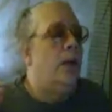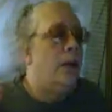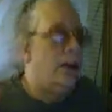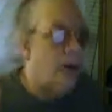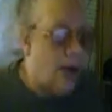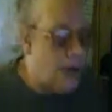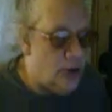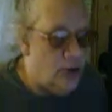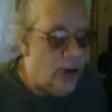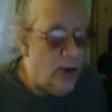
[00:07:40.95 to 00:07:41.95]

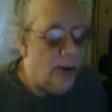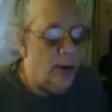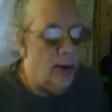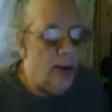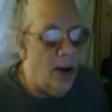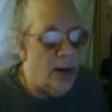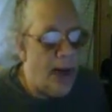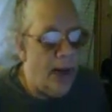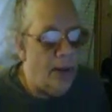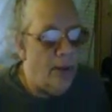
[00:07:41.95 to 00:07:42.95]
concentrating a little bit on
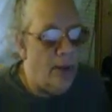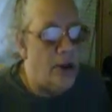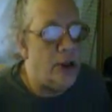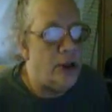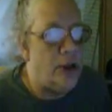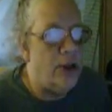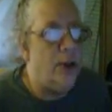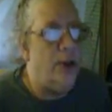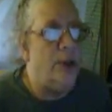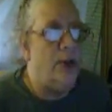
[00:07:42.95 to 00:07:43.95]
California
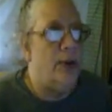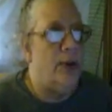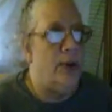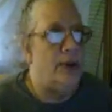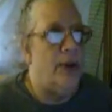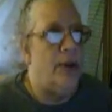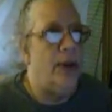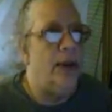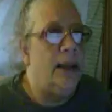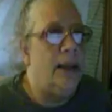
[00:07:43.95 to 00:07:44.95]
too, even though that's coming a
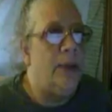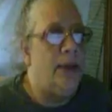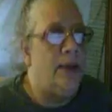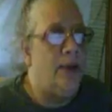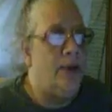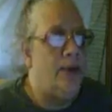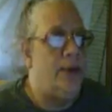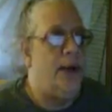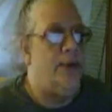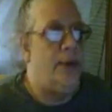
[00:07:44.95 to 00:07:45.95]
little bit further
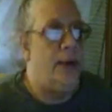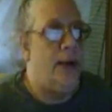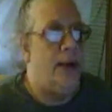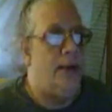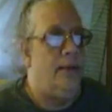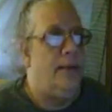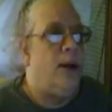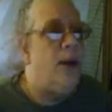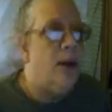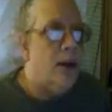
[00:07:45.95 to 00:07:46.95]
down the line.
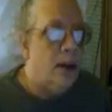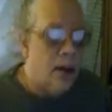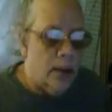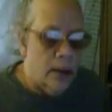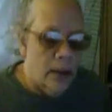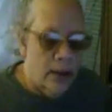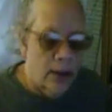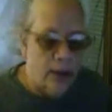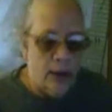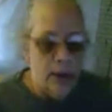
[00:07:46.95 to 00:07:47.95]

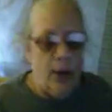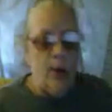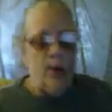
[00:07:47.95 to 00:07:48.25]
So,